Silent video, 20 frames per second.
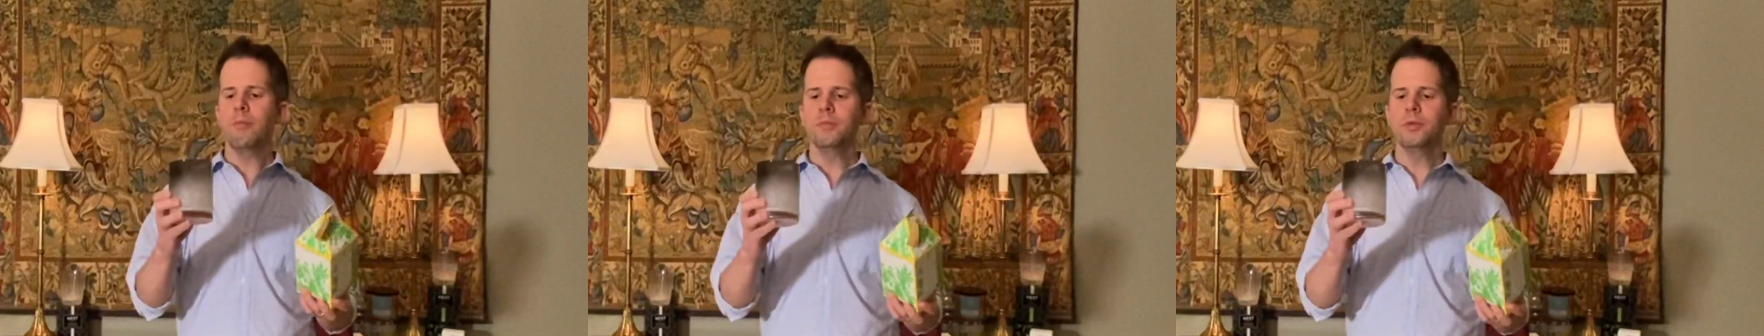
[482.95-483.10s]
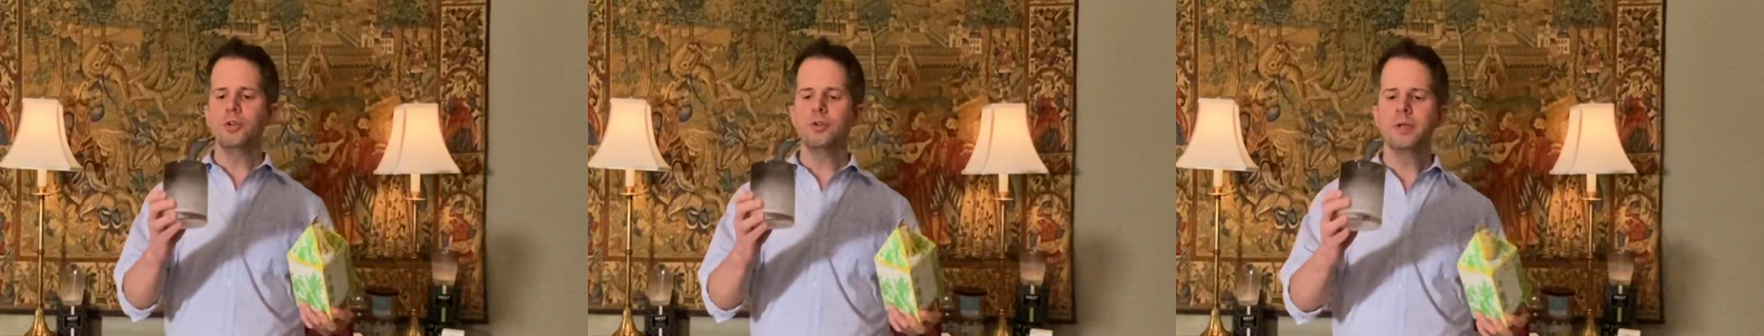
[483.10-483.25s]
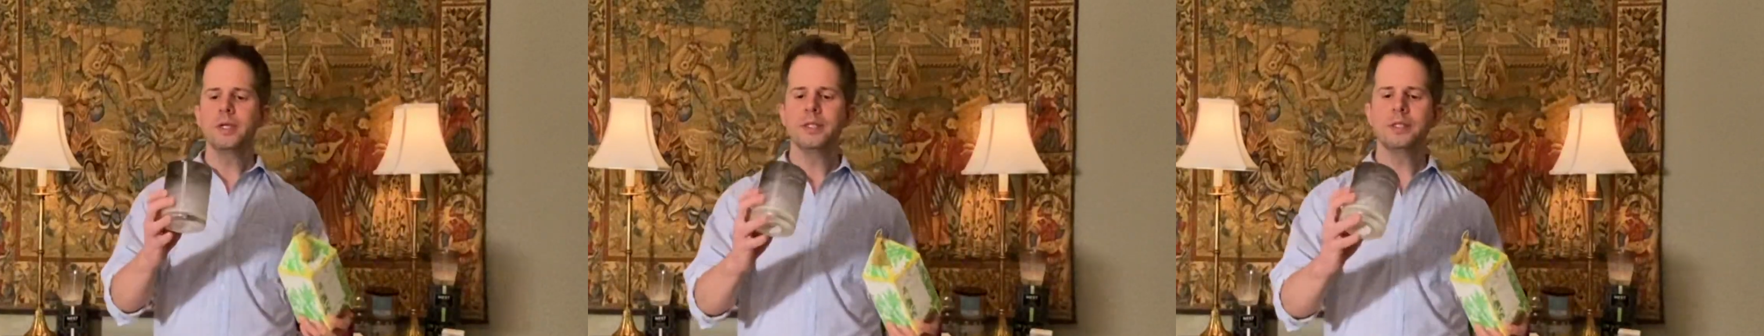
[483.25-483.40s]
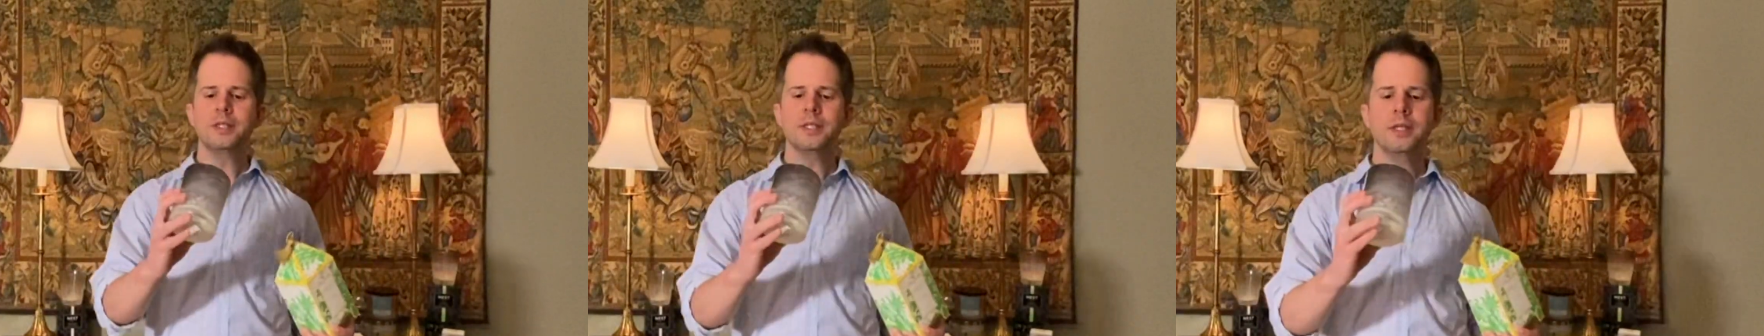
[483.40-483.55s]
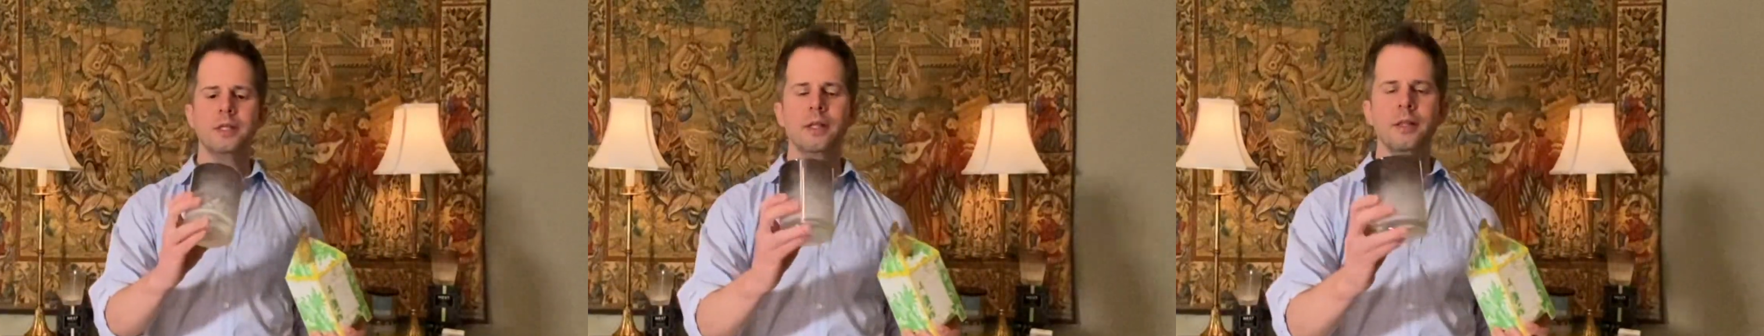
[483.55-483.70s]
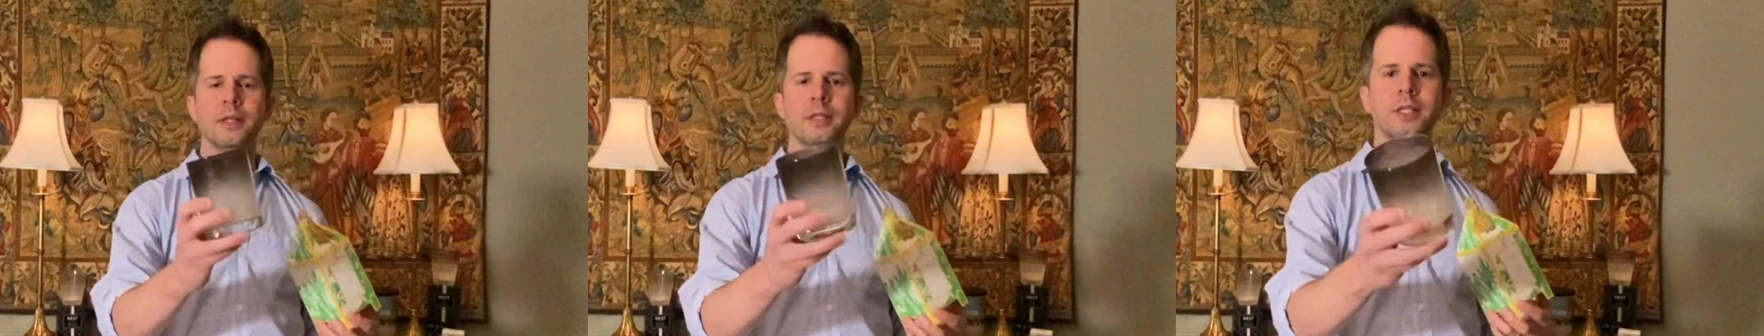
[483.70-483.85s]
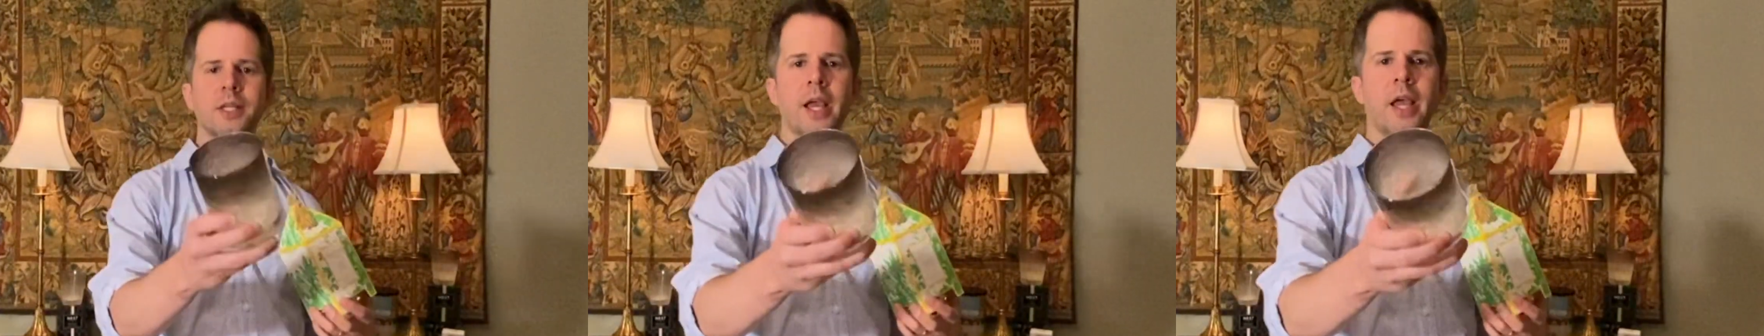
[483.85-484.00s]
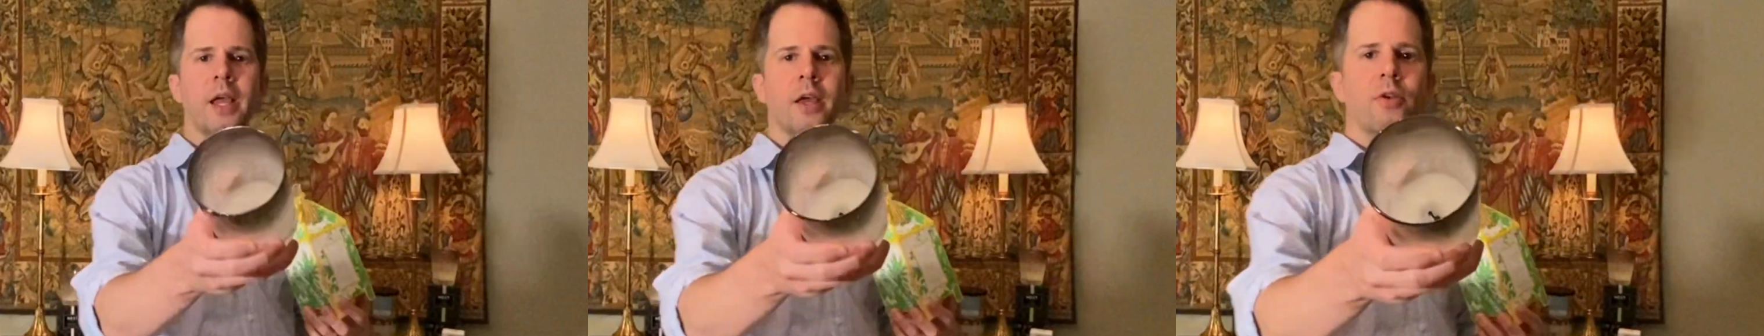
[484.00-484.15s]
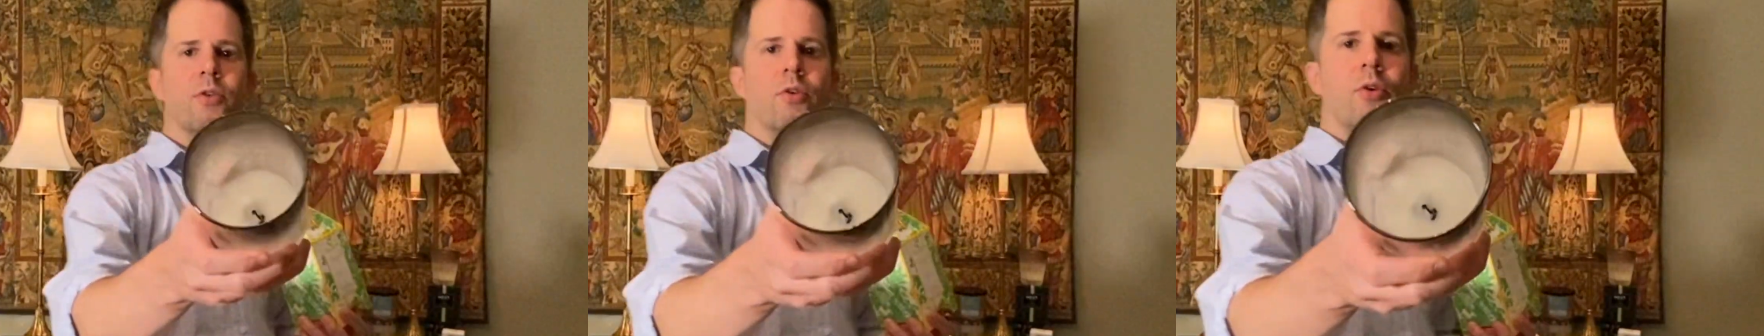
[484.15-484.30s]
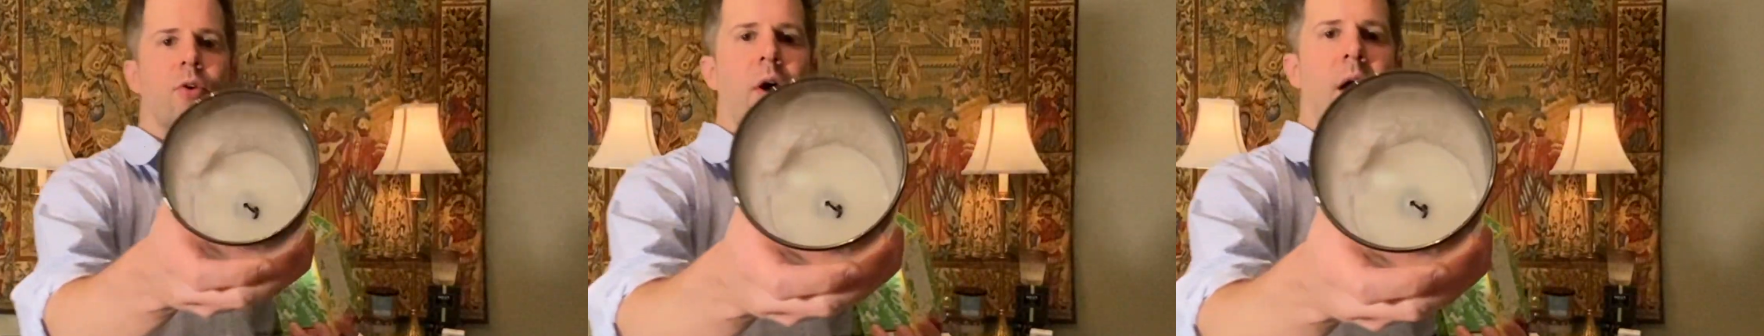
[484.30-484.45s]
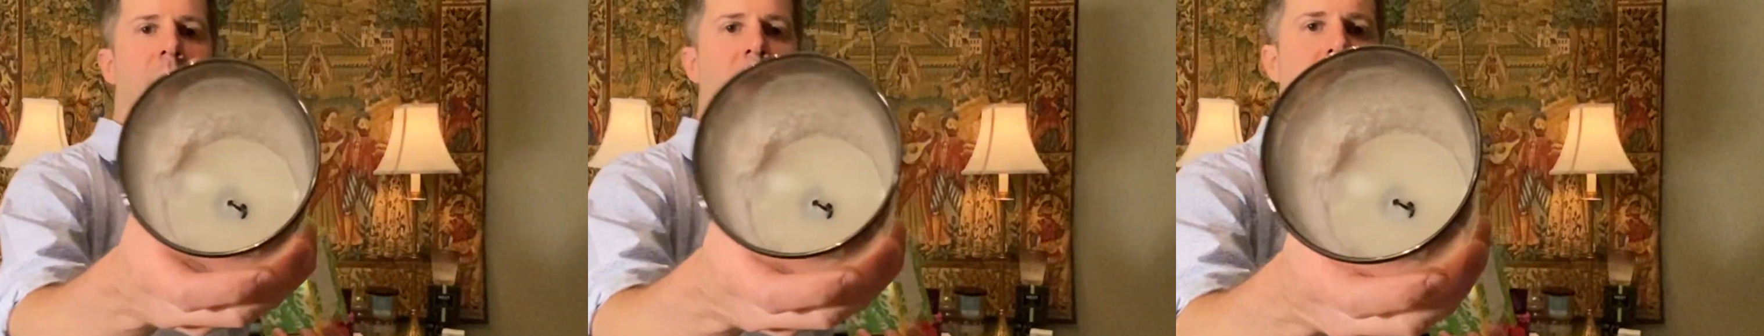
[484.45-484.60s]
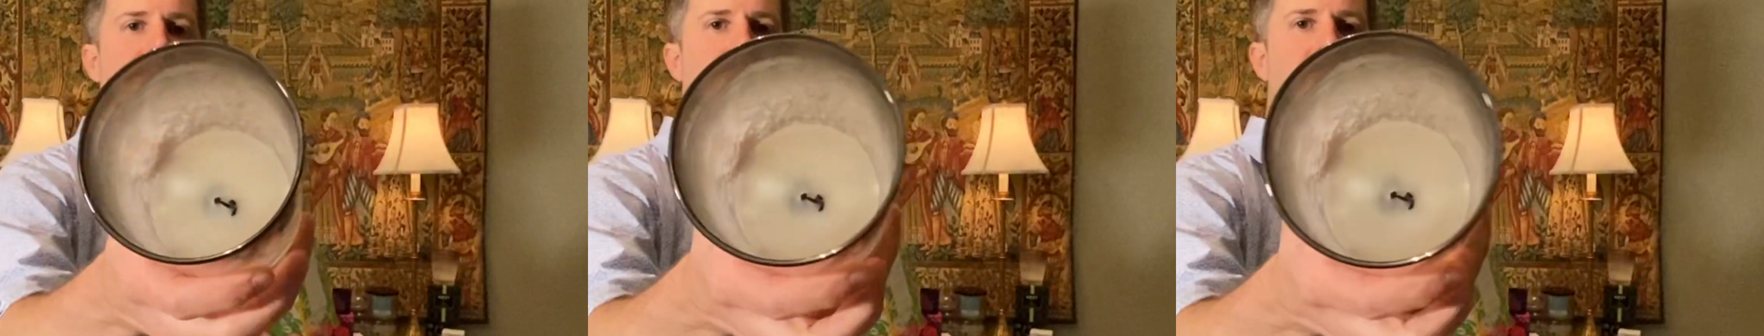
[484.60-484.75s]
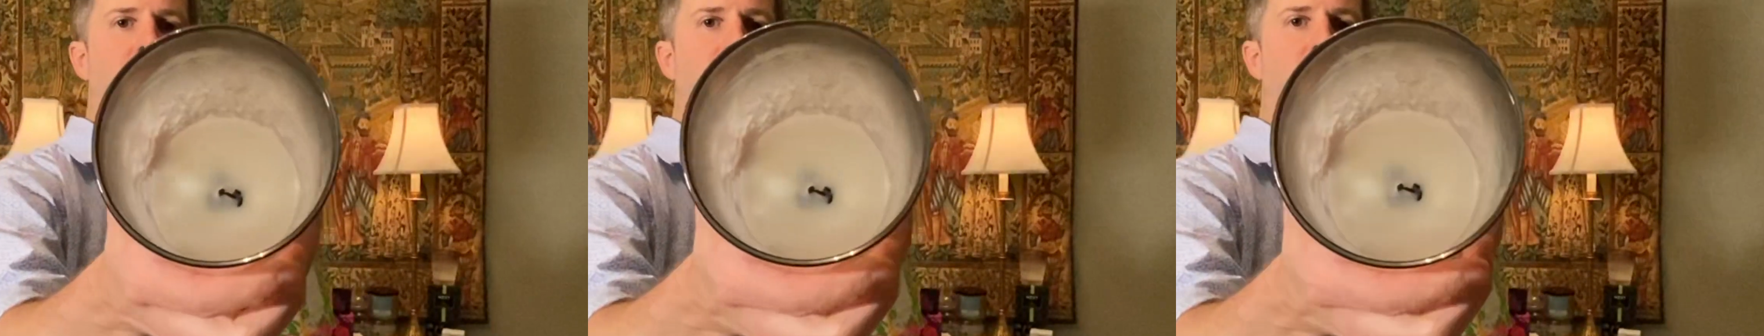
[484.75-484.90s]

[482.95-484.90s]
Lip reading: You can see that this candle has some